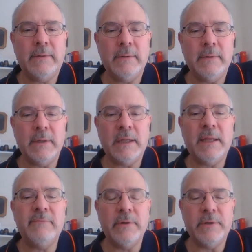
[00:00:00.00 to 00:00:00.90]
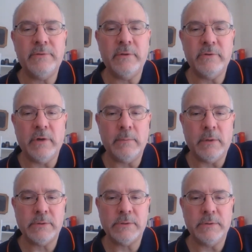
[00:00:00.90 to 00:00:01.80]
the cleverness that John
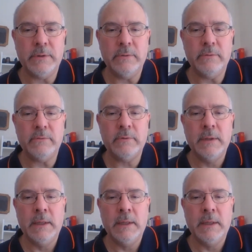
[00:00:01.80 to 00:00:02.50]
Marshall used.